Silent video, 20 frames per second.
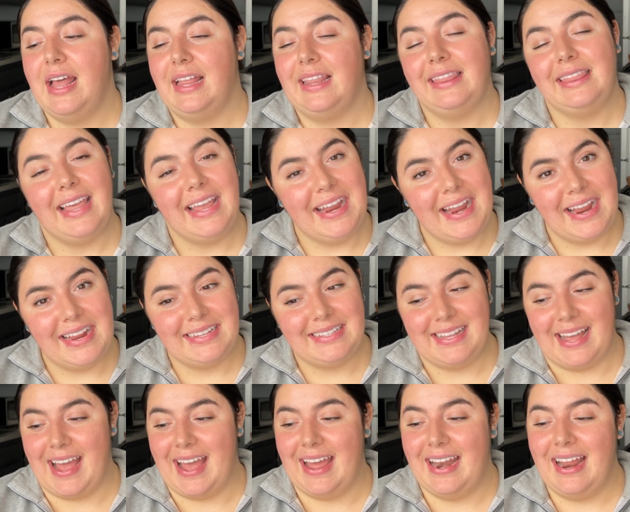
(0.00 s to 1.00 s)
Like I
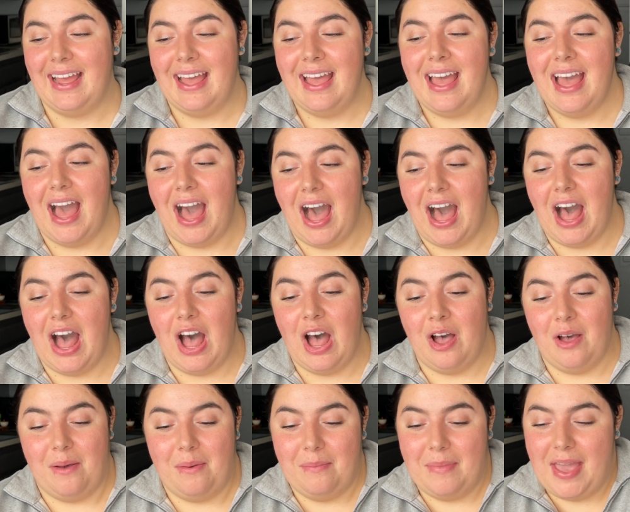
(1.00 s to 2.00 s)
said,
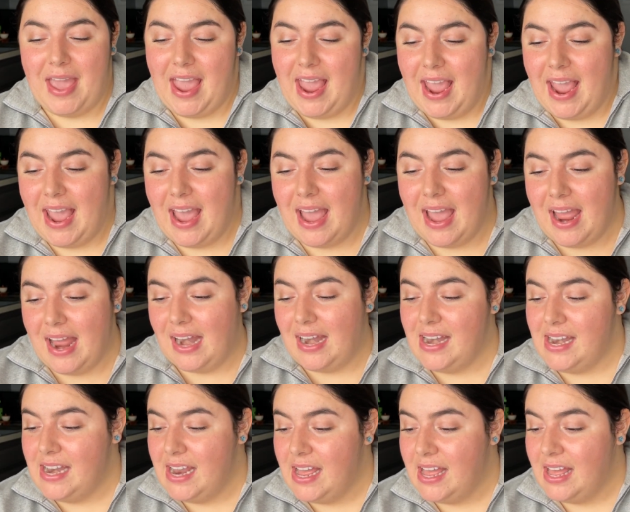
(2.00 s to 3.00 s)

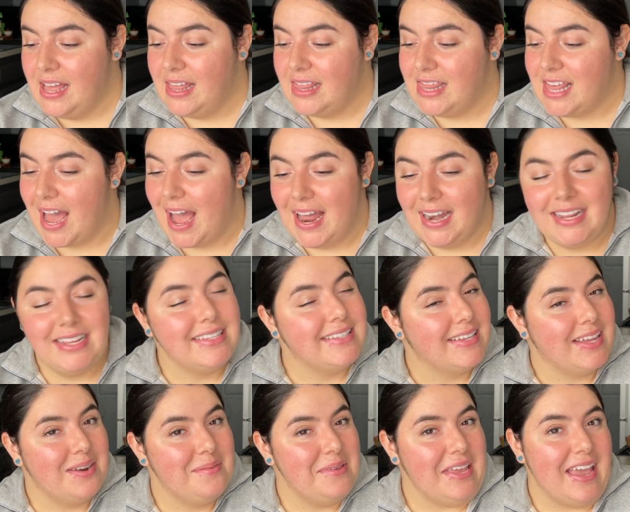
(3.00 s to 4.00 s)
and that is
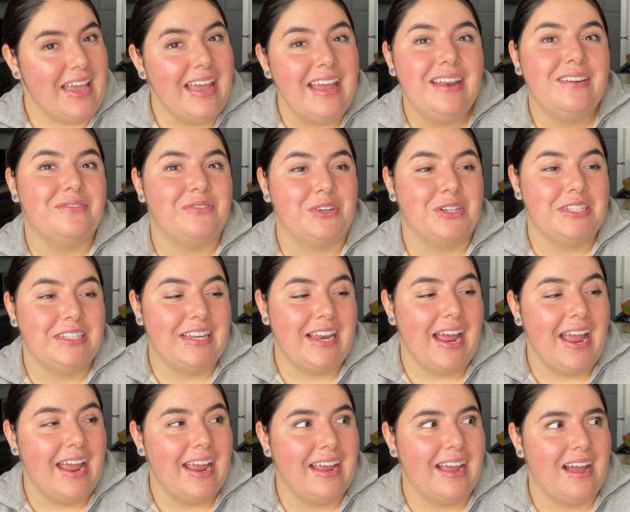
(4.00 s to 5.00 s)
gonna be it for
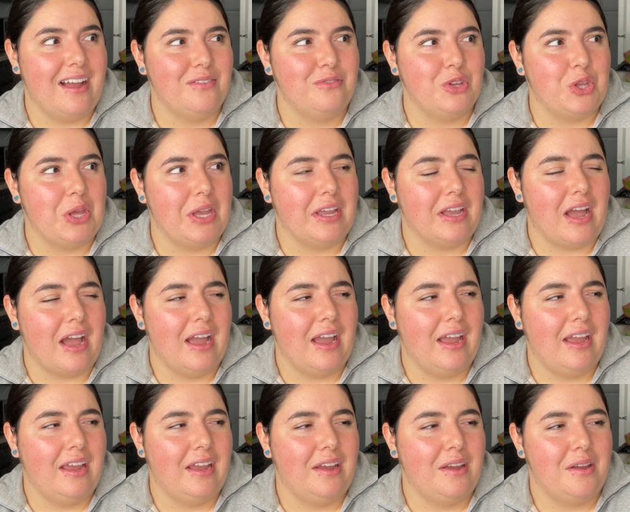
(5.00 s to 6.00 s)
today. I feel like I
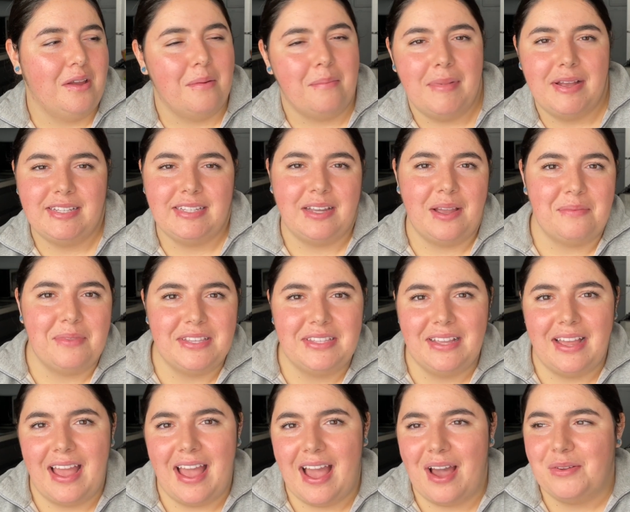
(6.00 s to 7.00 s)
am messing up this
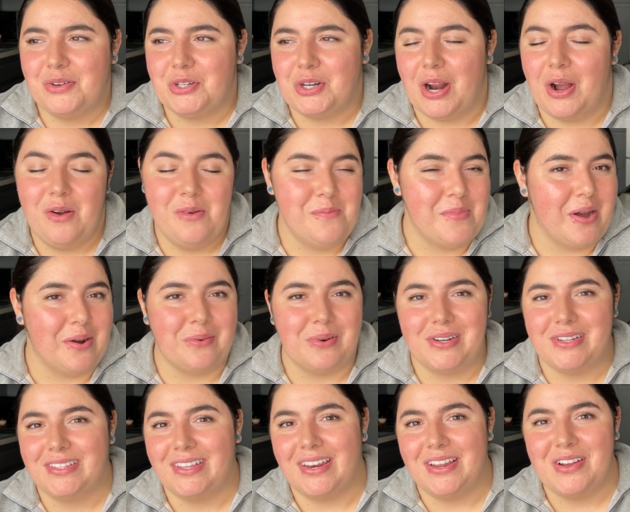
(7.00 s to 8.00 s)
outro, but we're
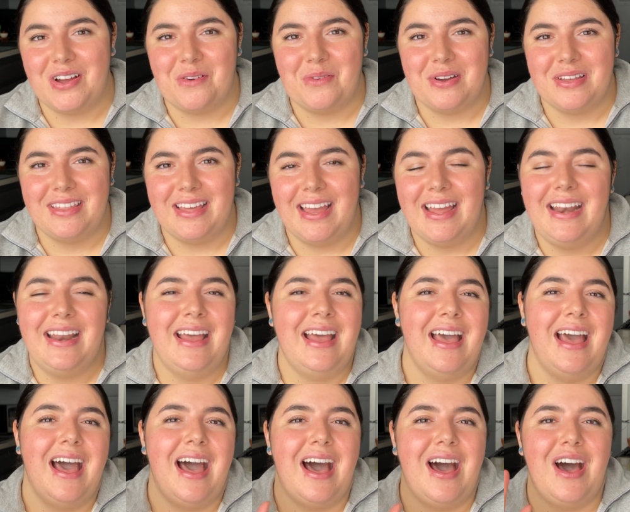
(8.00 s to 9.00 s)
just gonna go with it.
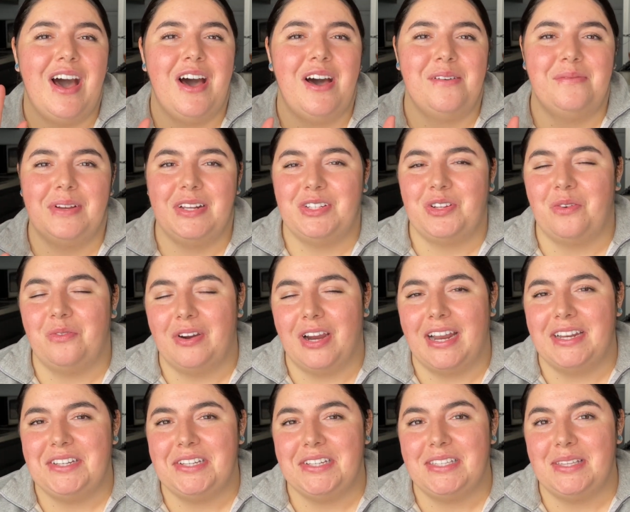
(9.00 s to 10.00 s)
Don't
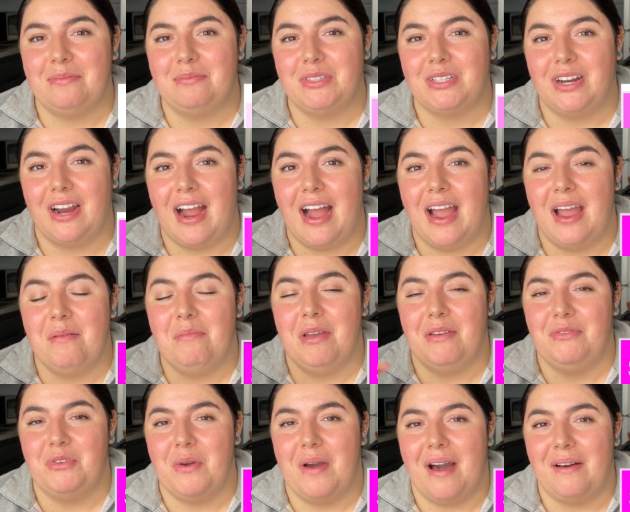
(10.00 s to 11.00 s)
forget to subscribe
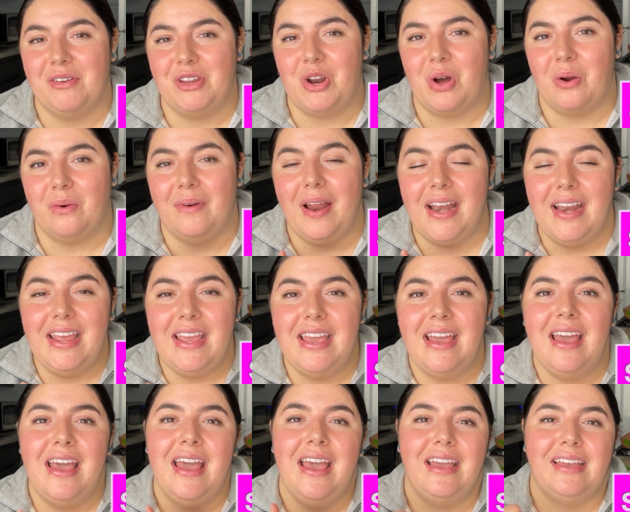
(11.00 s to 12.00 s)
if you haven't already.
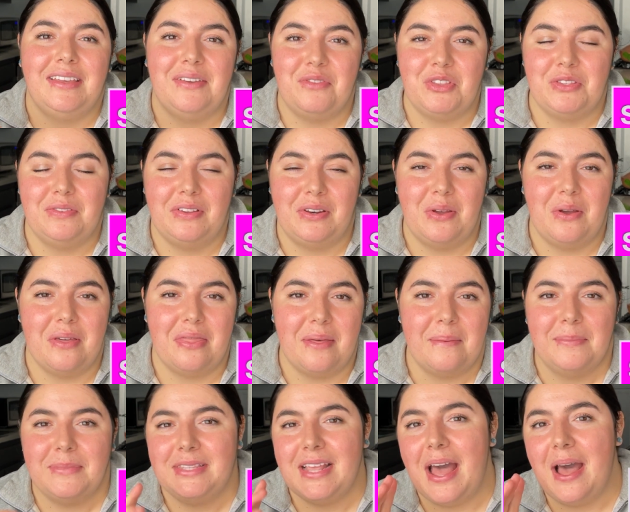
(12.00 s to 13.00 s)
Give this video a
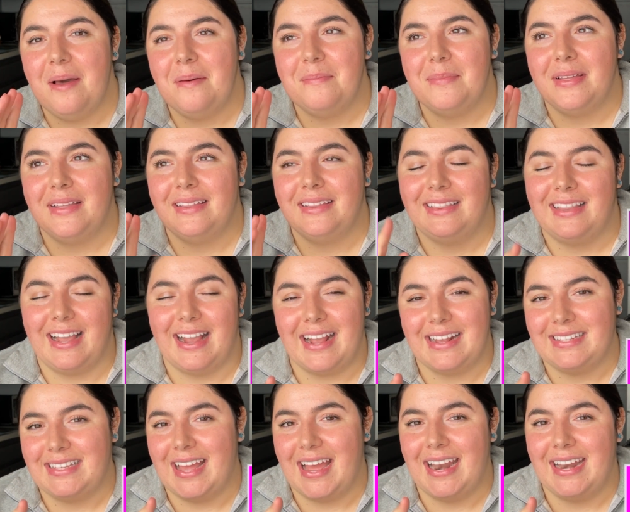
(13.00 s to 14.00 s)
thumbs up. Like I
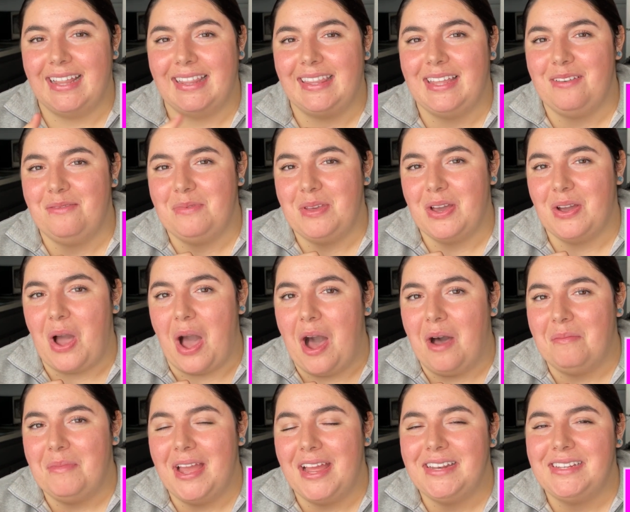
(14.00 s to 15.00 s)
said, leave me a
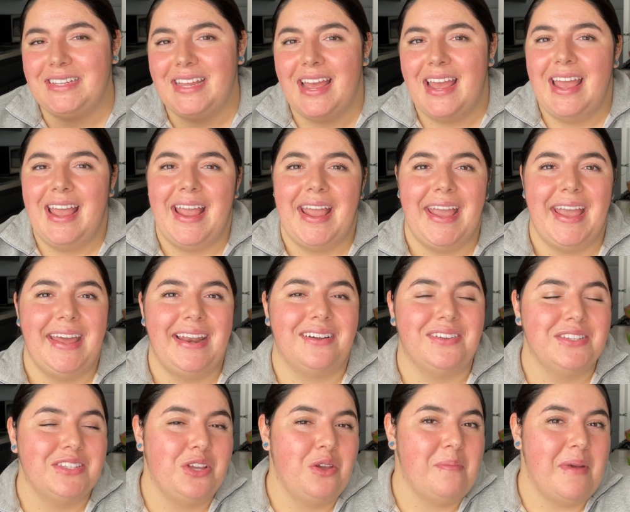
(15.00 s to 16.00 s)
comment, and I'll
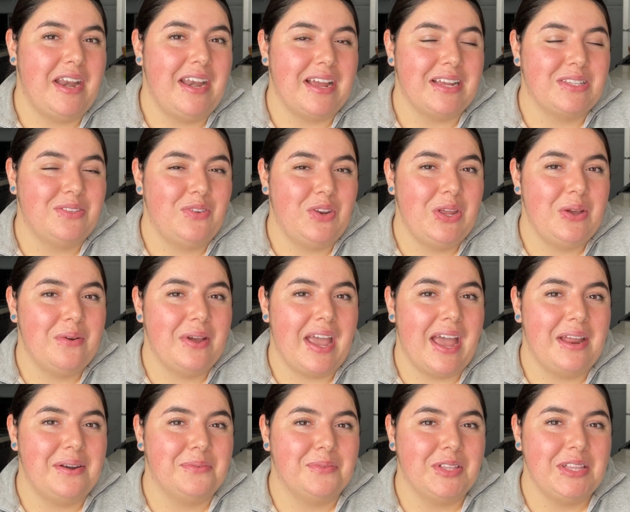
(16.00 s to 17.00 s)
see you in my next video
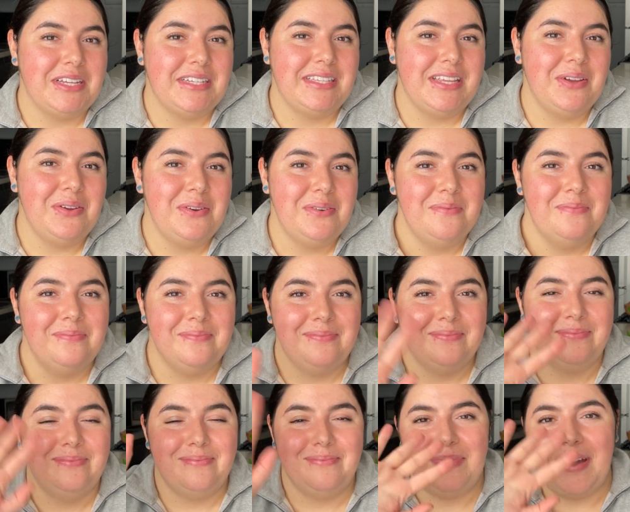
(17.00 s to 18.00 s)
again really soon.
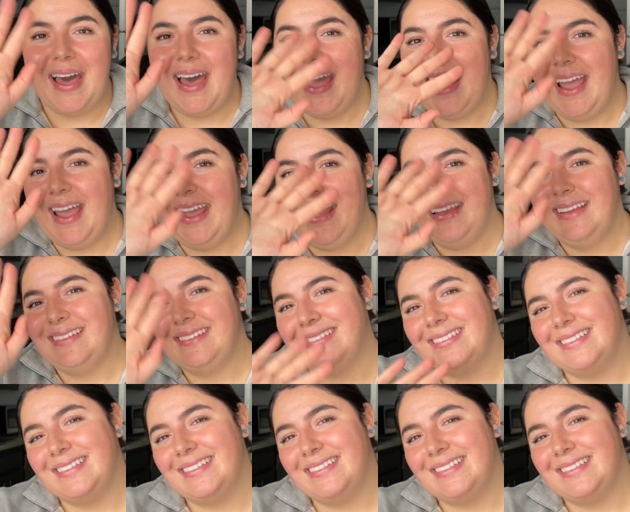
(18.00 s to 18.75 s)
Bye.